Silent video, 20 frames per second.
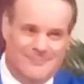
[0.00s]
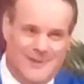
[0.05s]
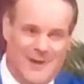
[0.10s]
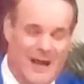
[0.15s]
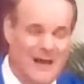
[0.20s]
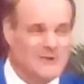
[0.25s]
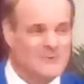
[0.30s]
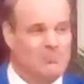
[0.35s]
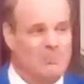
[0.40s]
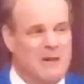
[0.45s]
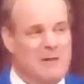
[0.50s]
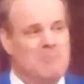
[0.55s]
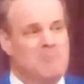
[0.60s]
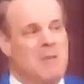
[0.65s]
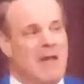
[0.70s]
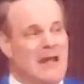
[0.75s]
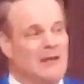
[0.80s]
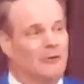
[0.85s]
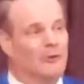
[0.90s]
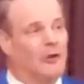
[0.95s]
It's been
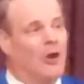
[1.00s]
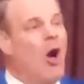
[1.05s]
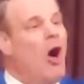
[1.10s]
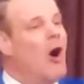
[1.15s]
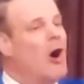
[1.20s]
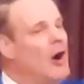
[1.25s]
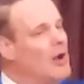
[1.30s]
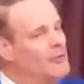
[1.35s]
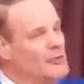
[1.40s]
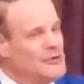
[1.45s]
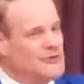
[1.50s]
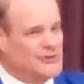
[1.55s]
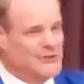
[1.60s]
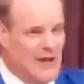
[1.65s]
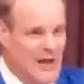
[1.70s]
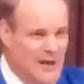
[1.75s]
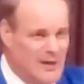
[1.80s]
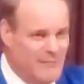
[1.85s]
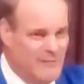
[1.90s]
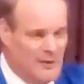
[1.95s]
made law in the
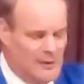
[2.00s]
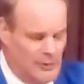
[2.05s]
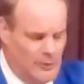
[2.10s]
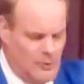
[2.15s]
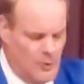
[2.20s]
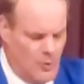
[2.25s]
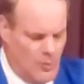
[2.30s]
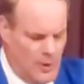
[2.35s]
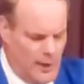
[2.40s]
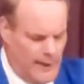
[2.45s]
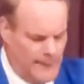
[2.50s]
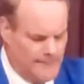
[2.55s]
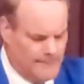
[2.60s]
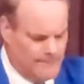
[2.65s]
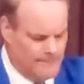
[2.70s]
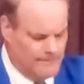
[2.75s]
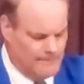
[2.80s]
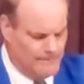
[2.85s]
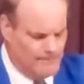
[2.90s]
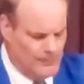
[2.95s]
state of Illinois.
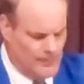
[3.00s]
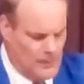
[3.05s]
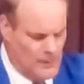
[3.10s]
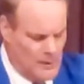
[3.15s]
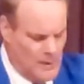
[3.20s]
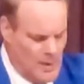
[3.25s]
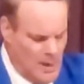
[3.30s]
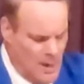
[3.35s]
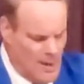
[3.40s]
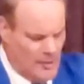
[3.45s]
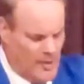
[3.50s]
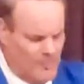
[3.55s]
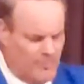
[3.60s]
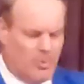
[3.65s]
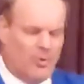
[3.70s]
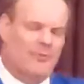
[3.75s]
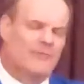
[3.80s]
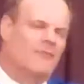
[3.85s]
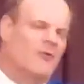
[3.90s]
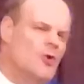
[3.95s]
The
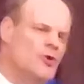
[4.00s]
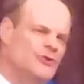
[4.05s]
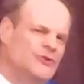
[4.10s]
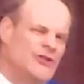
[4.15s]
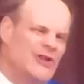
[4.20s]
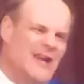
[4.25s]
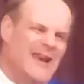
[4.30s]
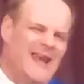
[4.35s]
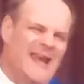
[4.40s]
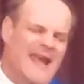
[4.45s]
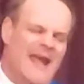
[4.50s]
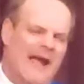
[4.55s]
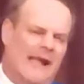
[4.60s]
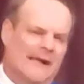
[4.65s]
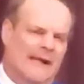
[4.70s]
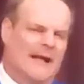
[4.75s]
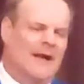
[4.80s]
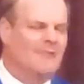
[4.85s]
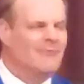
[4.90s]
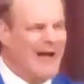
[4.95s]
perversity
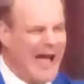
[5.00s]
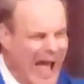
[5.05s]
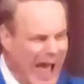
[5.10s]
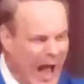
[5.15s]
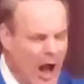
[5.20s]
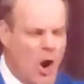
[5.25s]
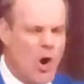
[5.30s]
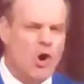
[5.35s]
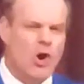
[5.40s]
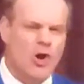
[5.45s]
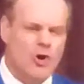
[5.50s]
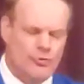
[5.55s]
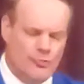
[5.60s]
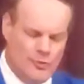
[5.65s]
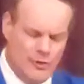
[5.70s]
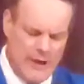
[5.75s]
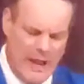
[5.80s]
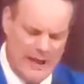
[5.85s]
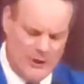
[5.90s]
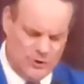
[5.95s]
of our
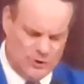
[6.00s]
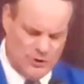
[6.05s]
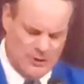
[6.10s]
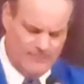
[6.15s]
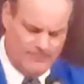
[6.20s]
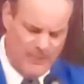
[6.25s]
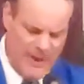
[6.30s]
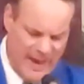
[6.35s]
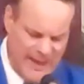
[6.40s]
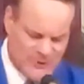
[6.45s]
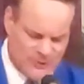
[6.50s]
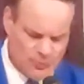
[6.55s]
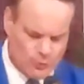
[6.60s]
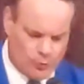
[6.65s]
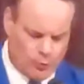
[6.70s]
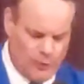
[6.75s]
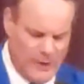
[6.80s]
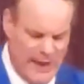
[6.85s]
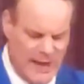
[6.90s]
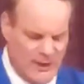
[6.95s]
nation has
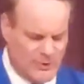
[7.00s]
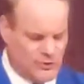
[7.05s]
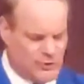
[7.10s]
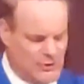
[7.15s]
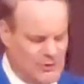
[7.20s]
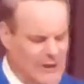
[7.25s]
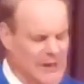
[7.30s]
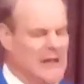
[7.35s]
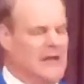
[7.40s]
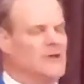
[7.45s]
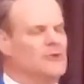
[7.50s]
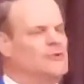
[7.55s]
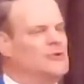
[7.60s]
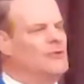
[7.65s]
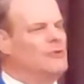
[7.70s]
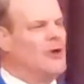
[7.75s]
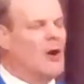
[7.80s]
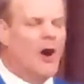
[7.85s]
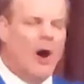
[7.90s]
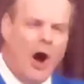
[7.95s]
reached into
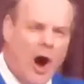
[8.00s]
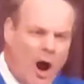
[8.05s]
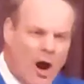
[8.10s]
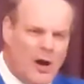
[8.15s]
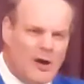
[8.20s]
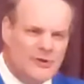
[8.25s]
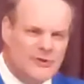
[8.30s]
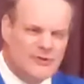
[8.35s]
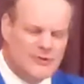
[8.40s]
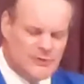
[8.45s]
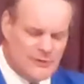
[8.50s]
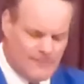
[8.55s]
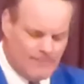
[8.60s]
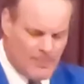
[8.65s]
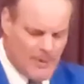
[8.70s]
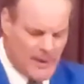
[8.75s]
the hearts,